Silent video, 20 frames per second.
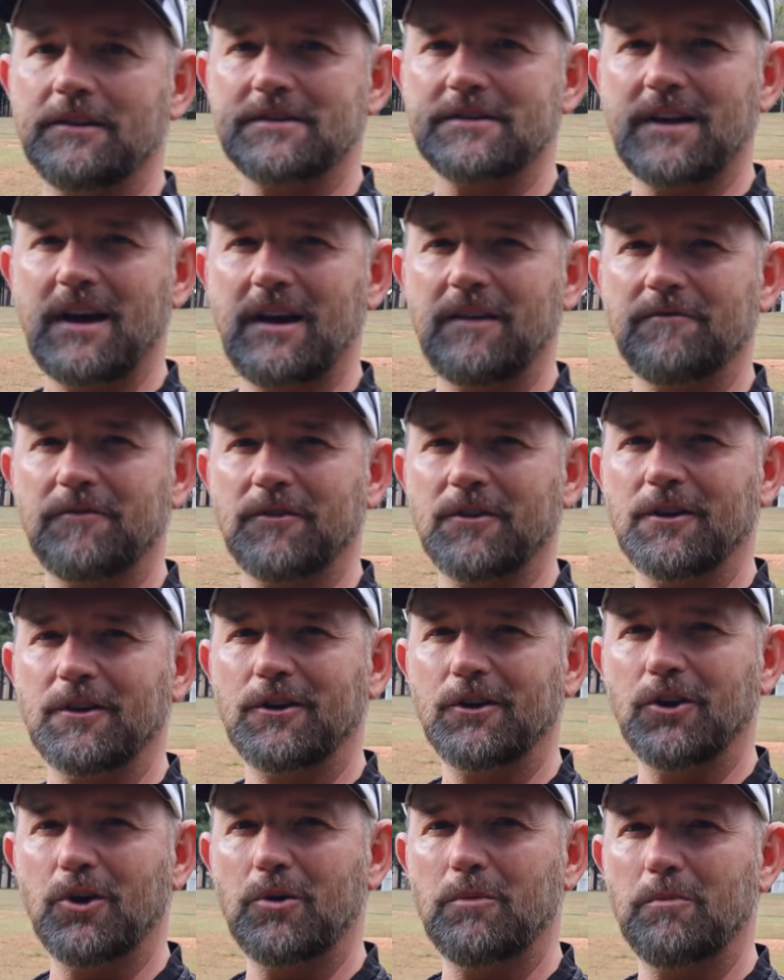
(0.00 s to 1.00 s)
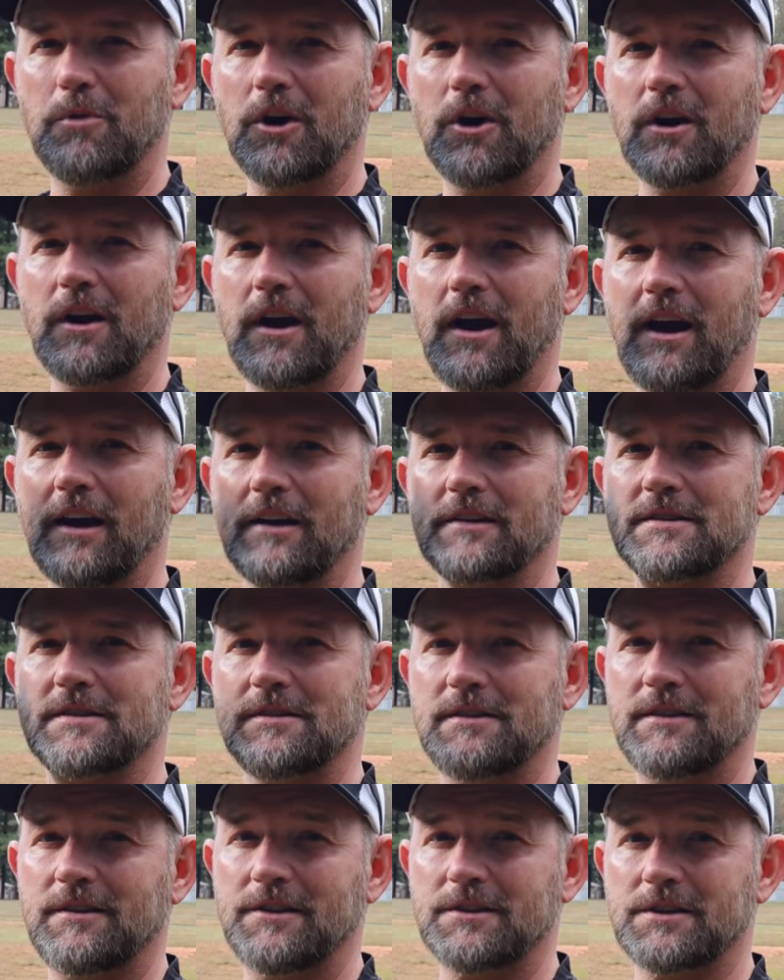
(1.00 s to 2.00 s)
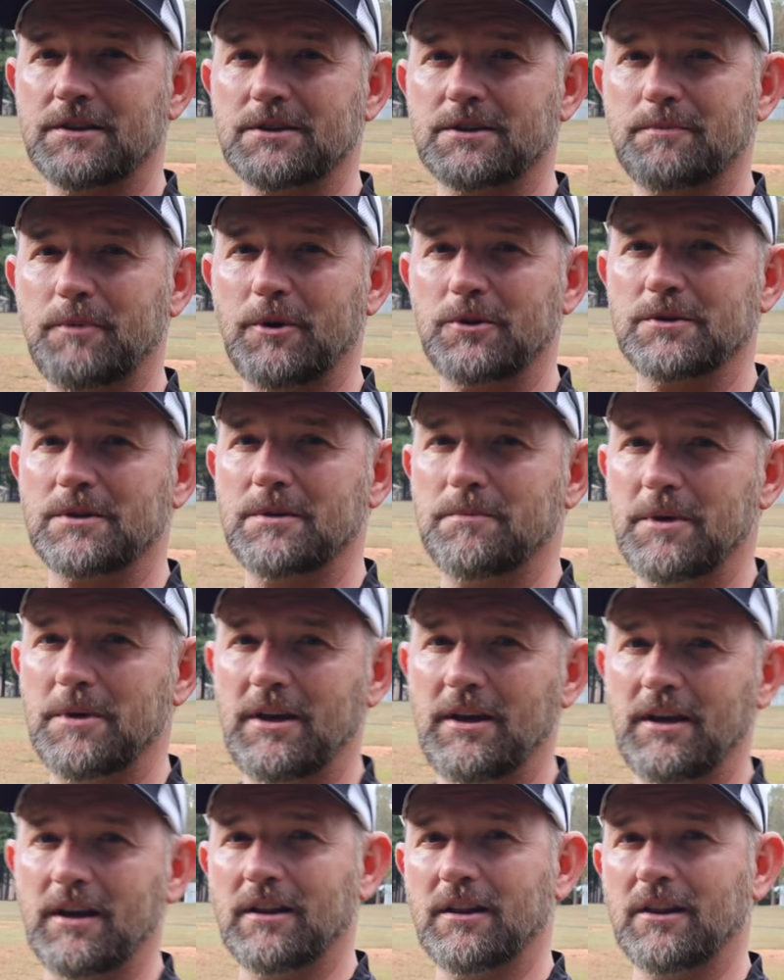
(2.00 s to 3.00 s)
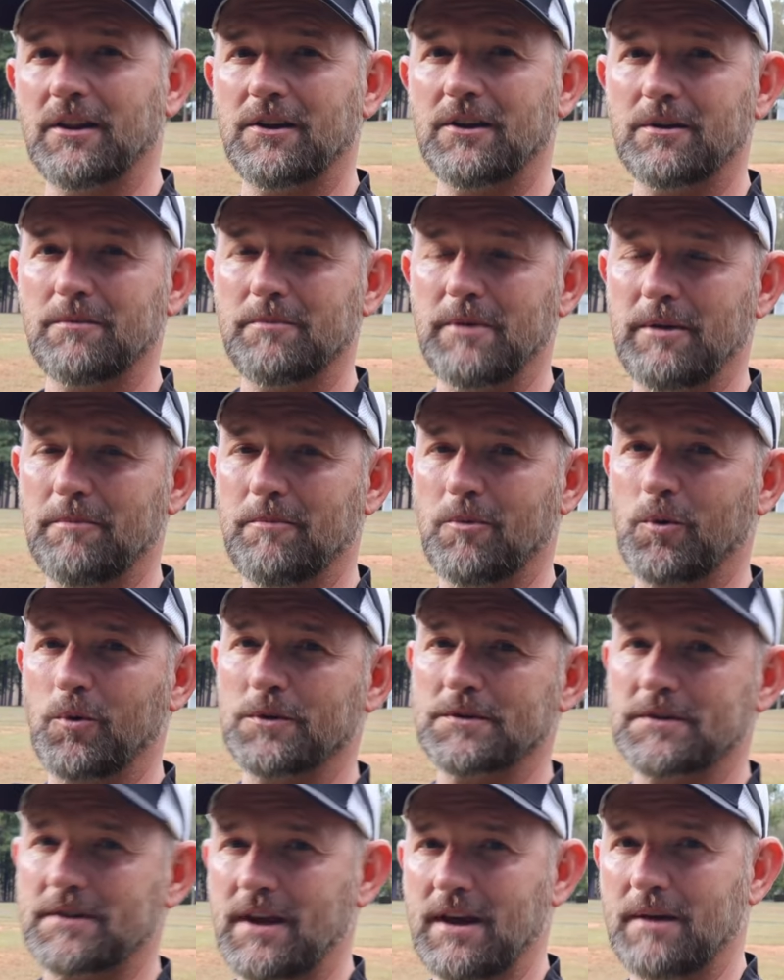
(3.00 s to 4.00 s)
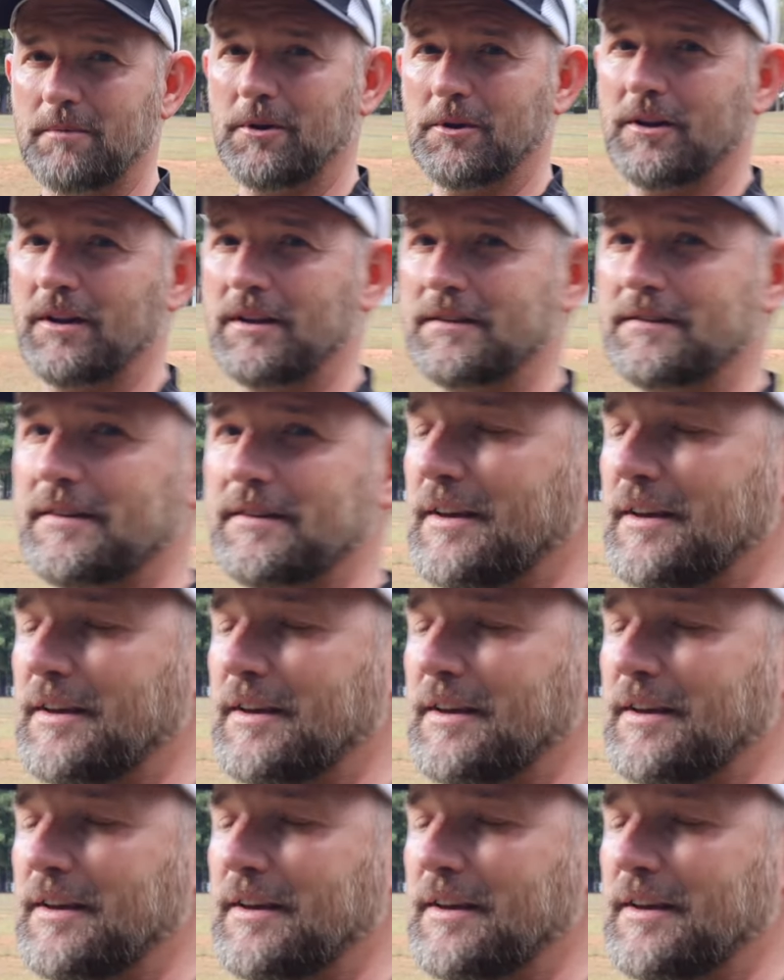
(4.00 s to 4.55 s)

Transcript: it's time for the Glow BeRG X. This is supposed to be a little bit more stable. Let's